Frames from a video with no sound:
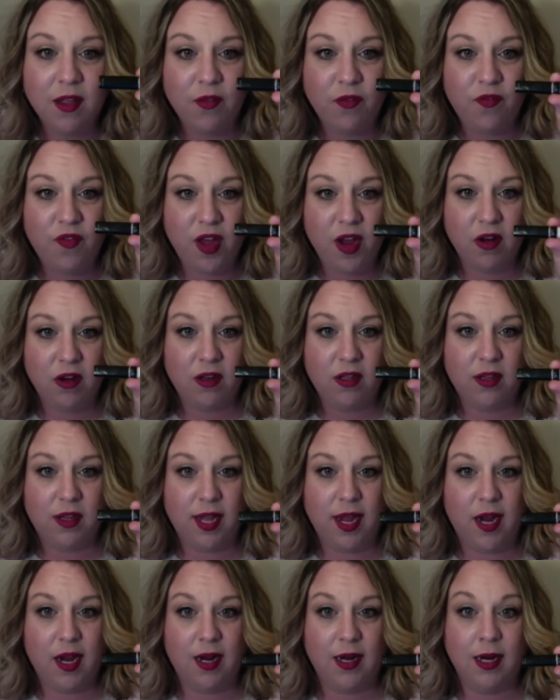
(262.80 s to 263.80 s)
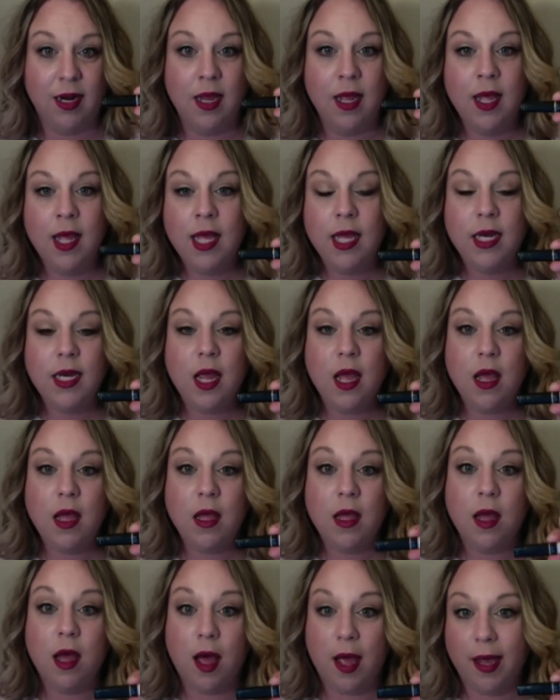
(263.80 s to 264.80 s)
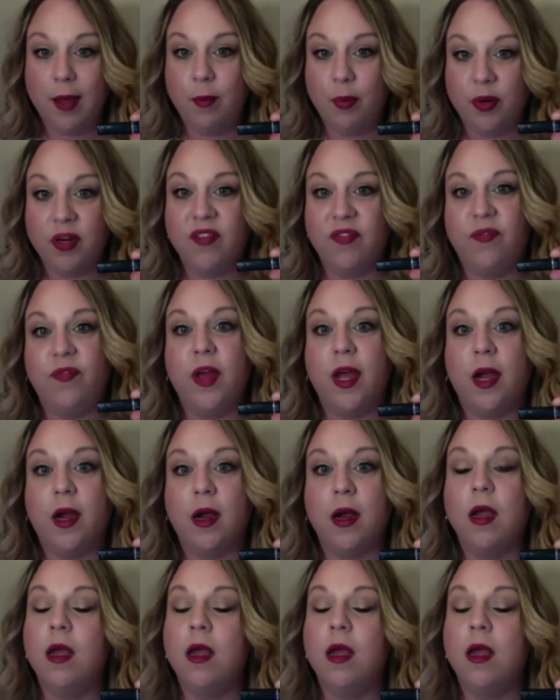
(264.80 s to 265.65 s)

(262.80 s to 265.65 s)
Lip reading: Fair Clair. Now, I am pretty fair.